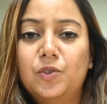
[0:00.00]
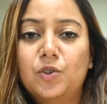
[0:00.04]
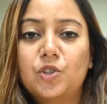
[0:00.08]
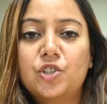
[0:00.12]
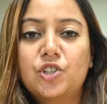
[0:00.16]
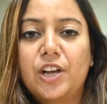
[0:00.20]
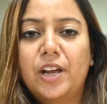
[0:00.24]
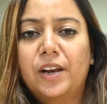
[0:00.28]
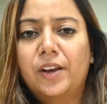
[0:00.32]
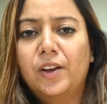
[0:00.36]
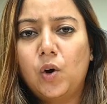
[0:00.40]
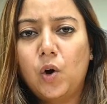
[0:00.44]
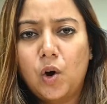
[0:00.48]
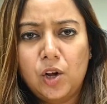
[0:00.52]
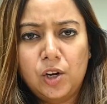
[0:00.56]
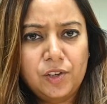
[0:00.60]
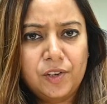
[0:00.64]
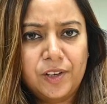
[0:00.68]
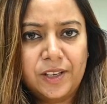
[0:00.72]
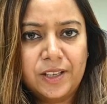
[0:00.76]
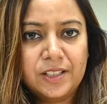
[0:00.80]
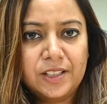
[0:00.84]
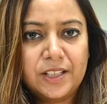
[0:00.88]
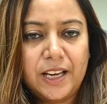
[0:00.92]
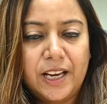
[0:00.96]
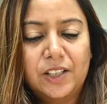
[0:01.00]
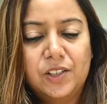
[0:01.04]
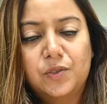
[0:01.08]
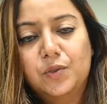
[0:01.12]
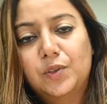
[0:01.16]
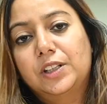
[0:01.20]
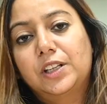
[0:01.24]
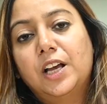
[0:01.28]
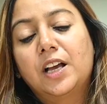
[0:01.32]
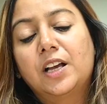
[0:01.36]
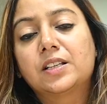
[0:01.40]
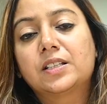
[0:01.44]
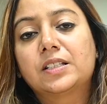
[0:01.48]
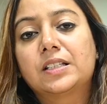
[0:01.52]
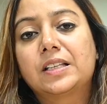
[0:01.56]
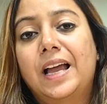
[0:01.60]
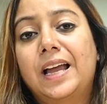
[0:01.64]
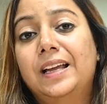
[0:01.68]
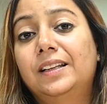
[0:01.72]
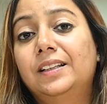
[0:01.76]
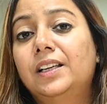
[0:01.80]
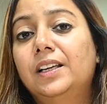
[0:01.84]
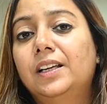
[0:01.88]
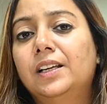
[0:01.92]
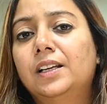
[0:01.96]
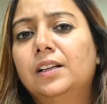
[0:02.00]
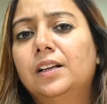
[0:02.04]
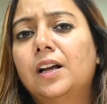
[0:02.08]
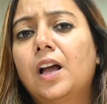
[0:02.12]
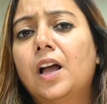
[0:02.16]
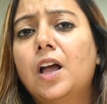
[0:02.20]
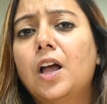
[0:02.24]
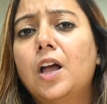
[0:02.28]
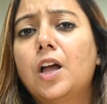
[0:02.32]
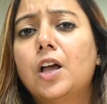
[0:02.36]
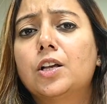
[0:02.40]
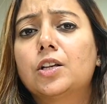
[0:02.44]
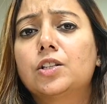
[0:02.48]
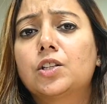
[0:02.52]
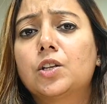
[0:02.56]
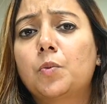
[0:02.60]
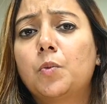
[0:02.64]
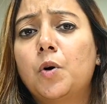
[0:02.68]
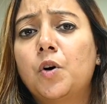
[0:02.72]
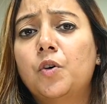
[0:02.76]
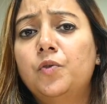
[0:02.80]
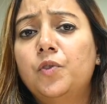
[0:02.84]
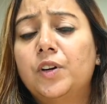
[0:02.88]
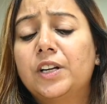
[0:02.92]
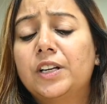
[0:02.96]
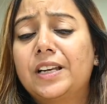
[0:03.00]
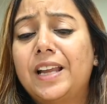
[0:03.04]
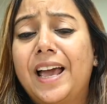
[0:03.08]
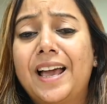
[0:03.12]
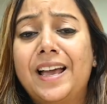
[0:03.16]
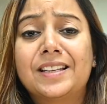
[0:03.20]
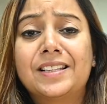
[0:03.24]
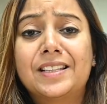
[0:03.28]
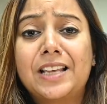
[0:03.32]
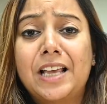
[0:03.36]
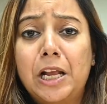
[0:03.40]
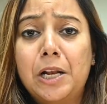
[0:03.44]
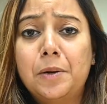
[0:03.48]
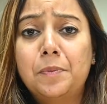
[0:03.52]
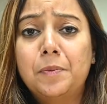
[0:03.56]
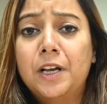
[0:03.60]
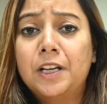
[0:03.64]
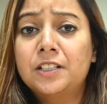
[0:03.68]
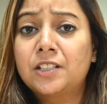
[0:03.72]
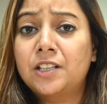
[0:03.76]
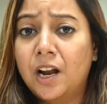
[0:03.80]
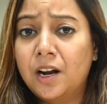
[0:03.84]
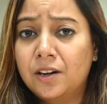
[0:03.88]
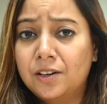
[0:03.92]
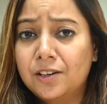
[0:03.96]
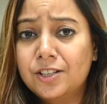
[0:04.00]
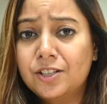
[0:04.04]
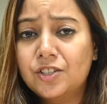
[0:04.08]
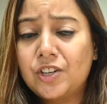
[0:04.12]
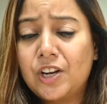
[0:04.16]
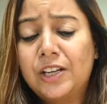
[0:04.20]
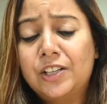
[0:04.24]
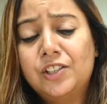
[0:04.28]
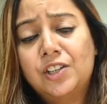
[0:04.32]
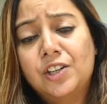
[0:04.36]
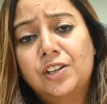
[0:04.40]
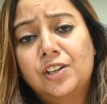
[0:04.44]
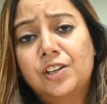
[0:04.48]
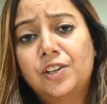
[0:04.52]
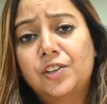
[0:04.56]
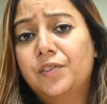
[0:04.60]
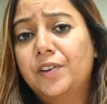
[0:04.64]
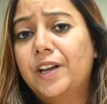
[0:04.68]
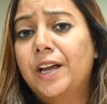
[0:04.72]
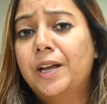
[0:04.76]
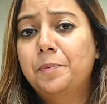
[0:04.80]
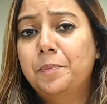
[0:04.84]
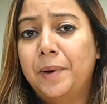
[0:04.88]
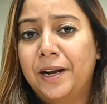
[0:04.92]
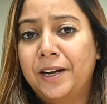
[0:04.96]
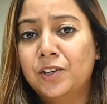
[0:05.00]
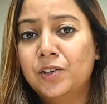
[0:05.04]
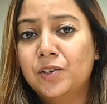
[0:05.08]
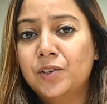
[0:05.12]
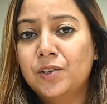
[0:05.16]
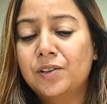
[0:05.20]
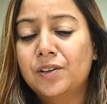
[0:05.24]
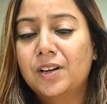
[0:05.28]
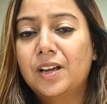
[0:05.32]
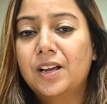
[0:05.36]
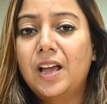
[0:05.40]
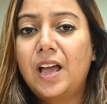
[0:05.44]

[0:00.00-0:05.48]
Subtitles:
for sharing all your insights with us. I think some of it has helped us understand generative AI better,